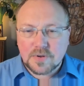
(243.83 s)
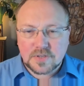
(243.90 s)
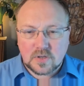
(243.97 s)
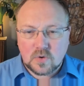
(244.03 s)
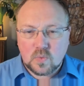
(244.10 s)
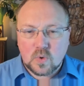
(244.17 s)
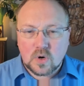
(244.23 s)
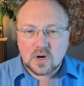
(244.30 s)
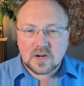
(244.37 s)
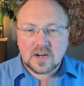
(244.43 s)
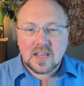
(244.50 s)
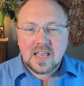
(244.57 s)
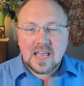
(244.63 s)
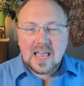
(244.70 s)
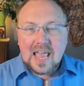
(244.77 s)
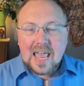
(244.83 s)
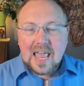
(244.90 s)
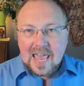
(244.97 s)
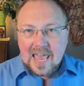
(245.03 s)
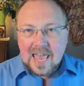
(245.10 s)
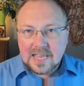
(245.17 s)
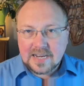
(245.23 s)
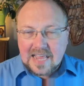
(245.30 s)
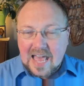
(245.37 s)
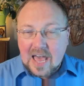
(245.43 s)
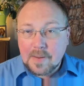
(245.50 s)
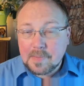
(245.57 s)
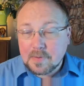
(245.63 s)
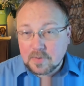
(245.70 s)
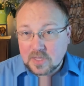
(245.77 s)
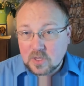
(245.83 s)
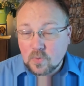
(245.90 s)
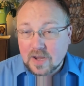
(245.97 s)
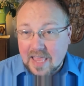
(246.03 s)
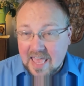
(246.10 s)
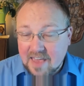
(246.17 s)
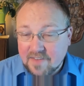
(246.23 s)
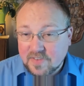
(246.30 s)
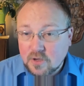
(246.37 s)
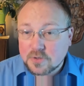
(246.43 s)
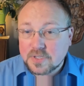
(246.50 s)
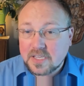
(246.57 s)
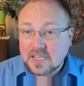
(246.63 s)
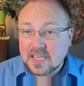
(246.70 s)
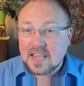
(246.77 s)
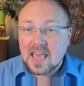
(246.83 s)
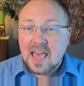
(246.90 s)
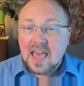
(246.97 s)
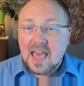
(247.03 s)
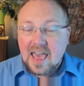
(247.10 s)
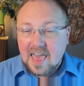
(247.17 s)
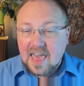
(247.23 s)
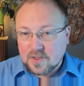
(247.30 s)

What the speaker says: going to work, and how many people you want to have using it, and they'll